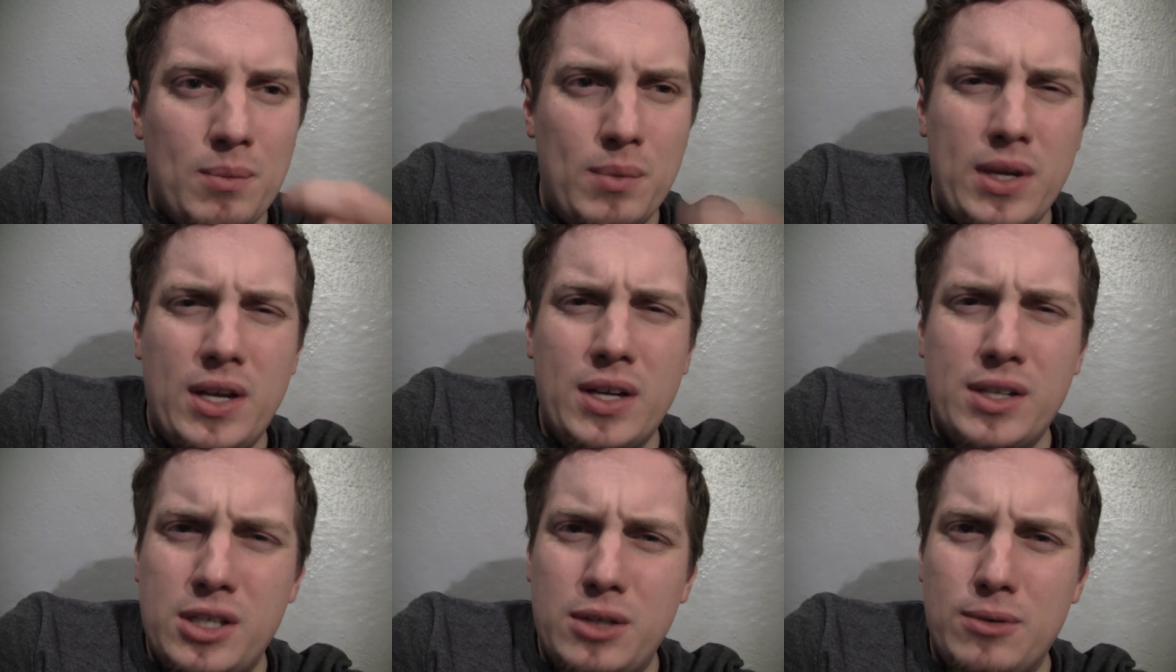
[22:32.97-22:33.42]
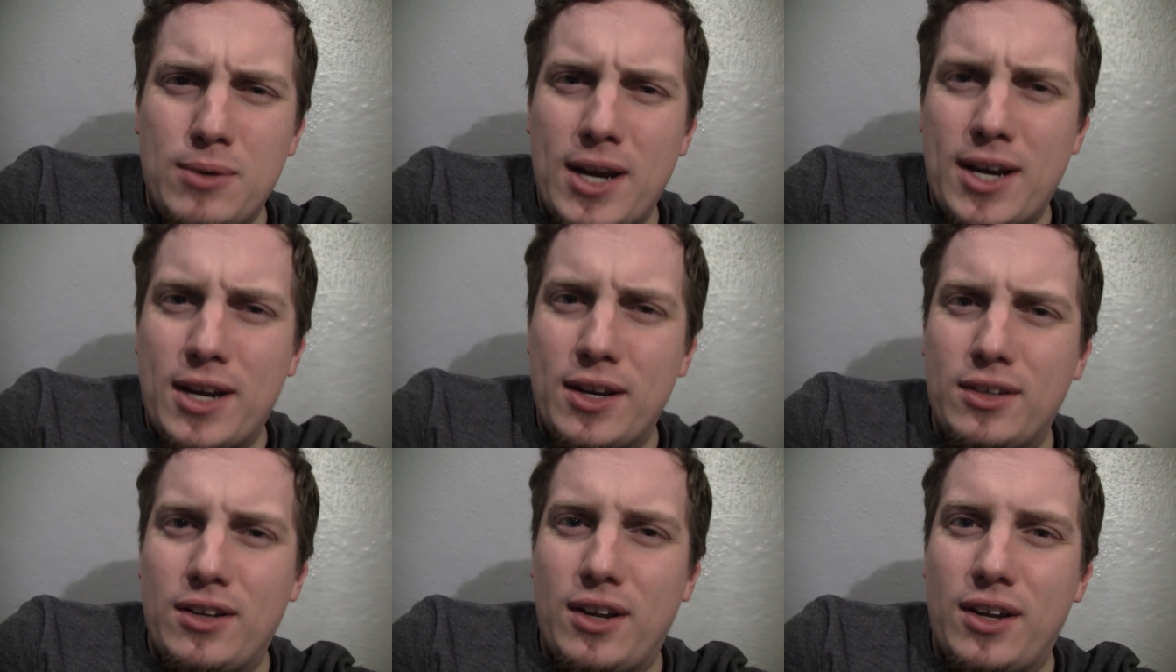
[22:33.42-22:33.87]
because he
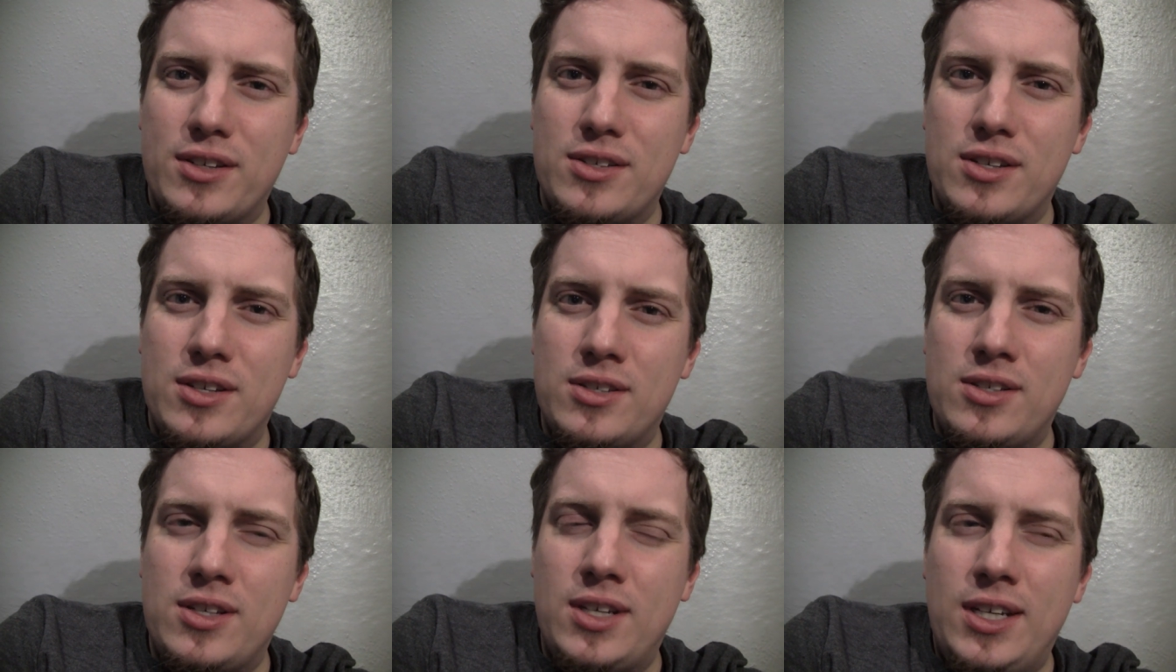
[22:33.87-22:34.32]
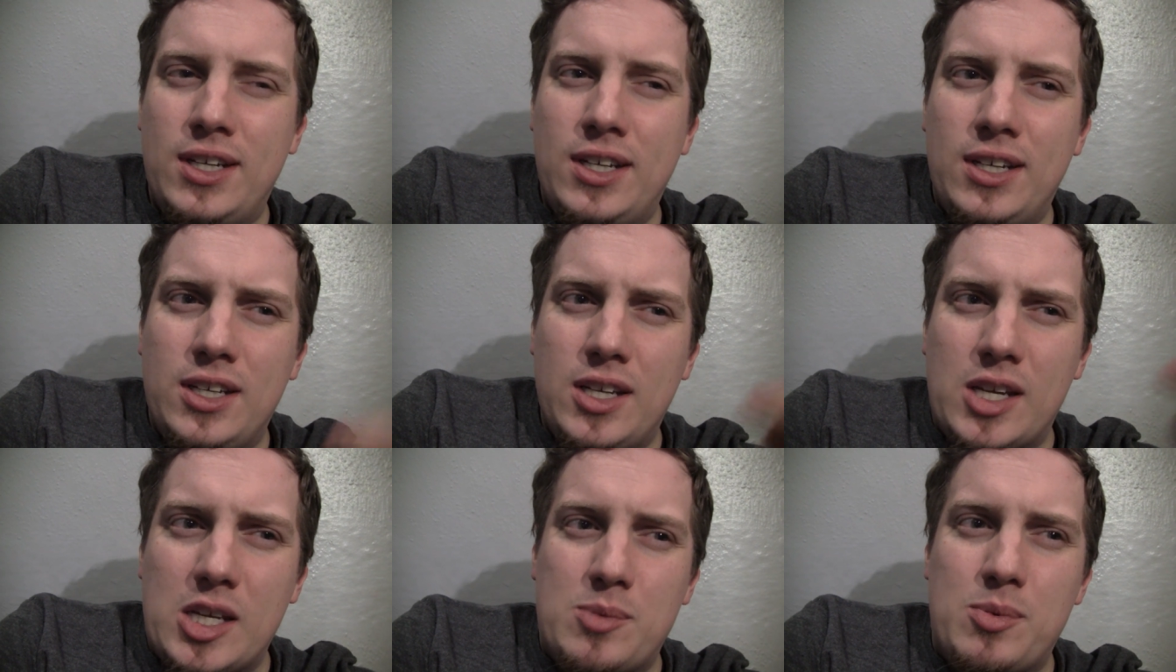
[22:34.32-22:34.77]
recognizes
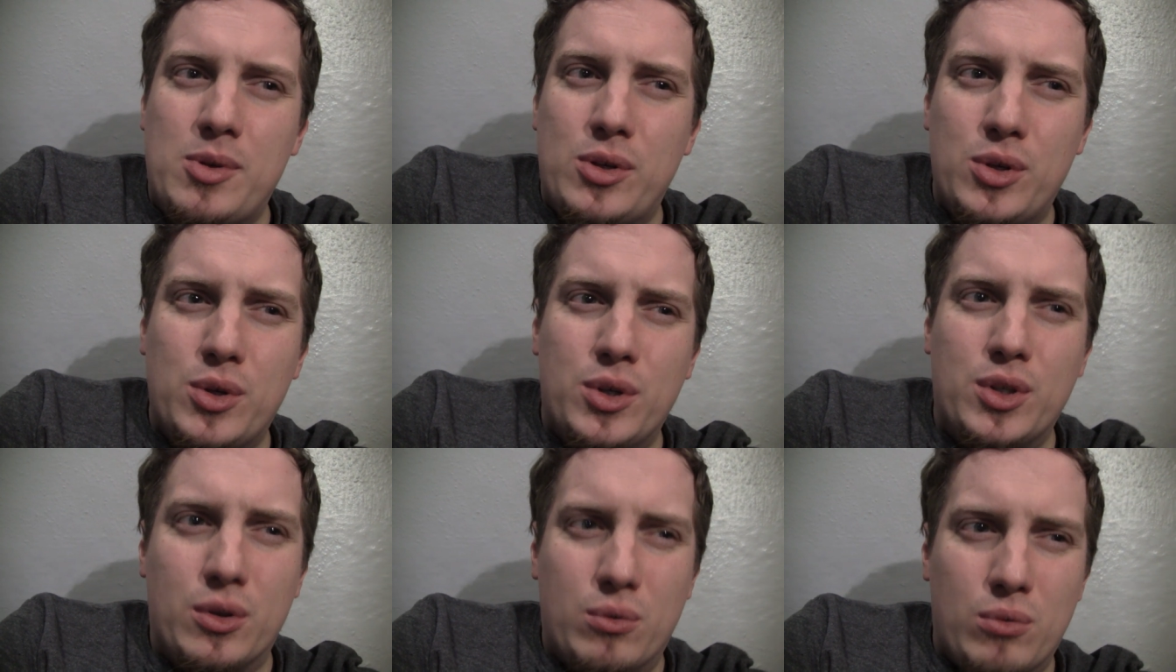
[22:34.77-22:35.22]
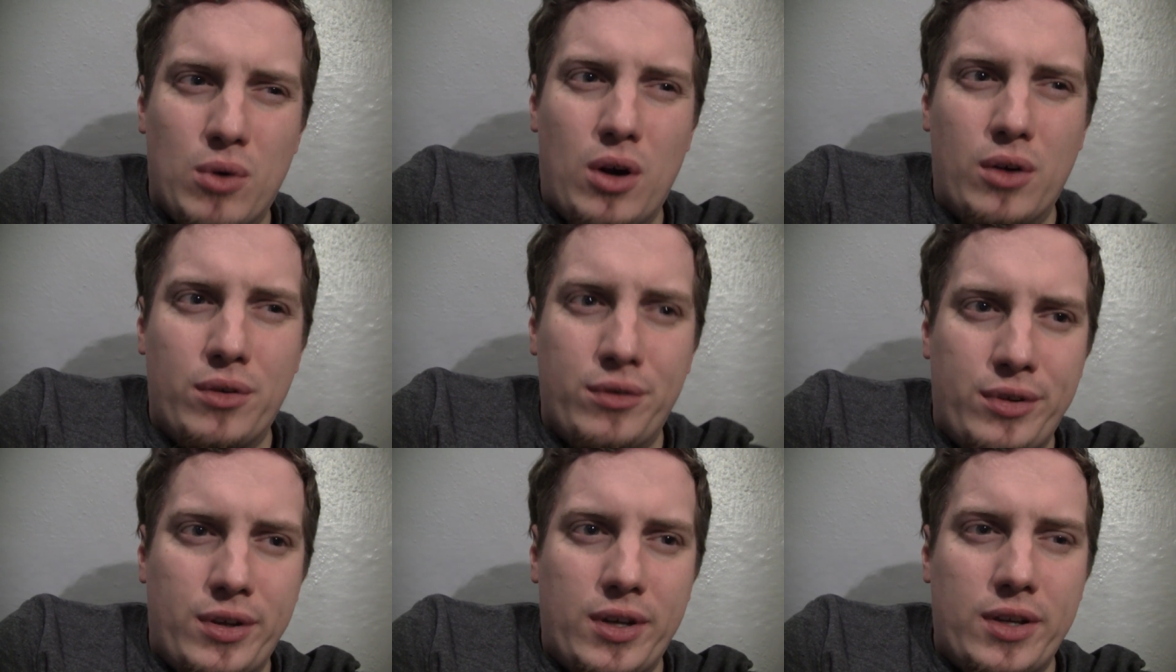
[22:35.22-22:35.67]
he's been doing the
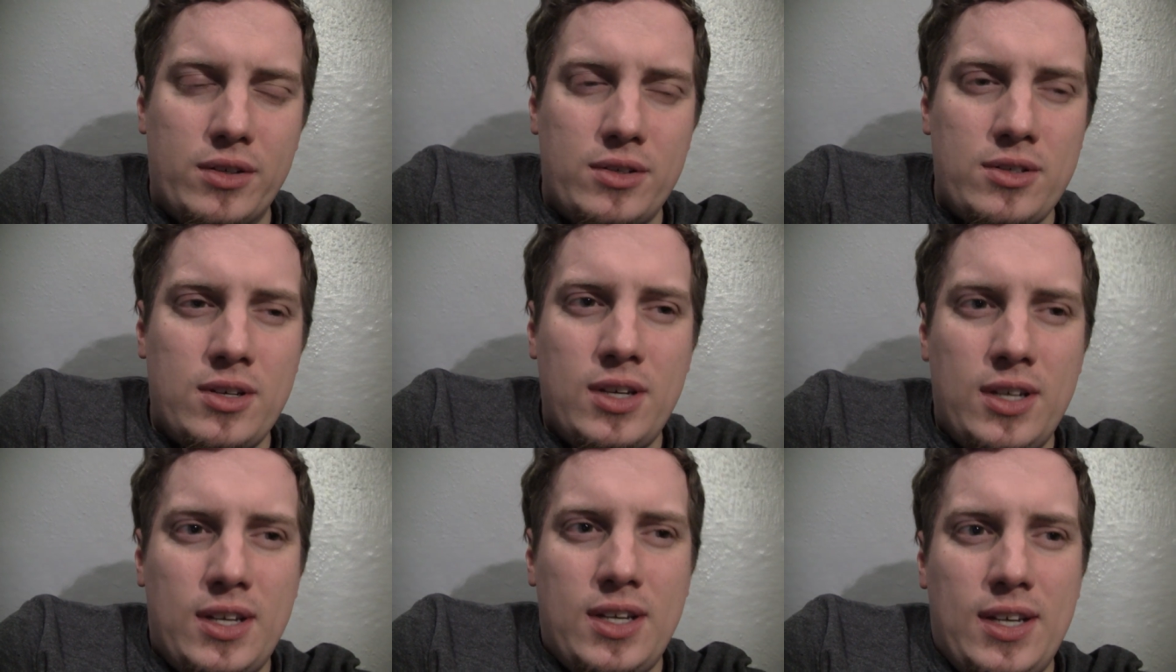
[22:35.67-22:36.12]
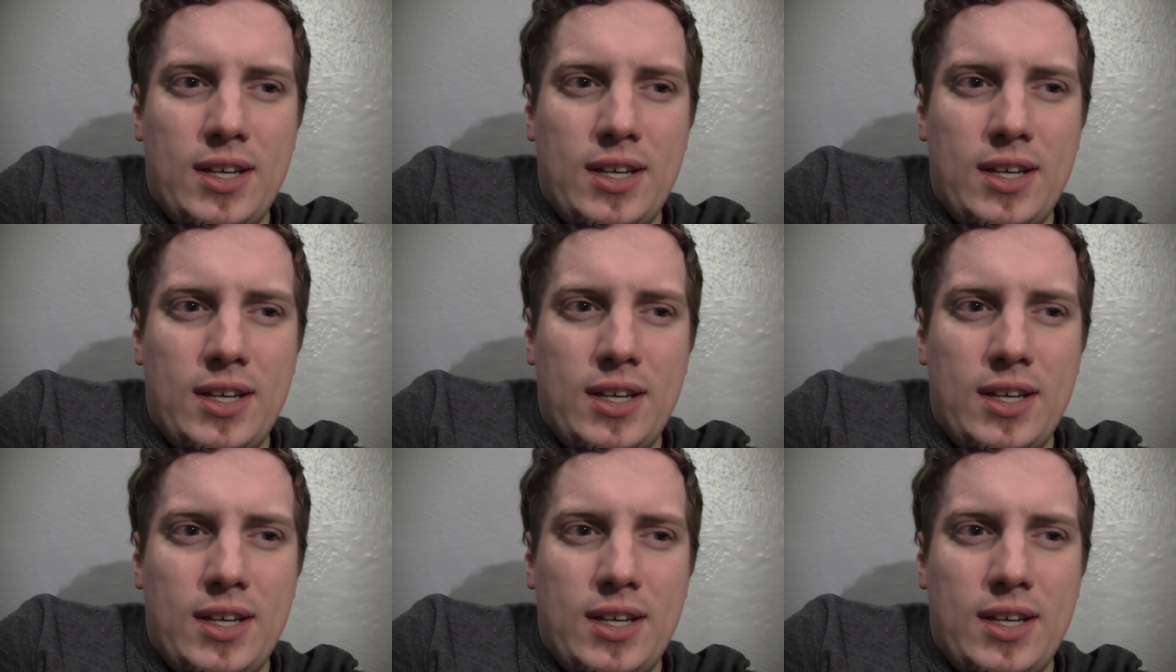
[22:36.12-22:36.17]
wrong things.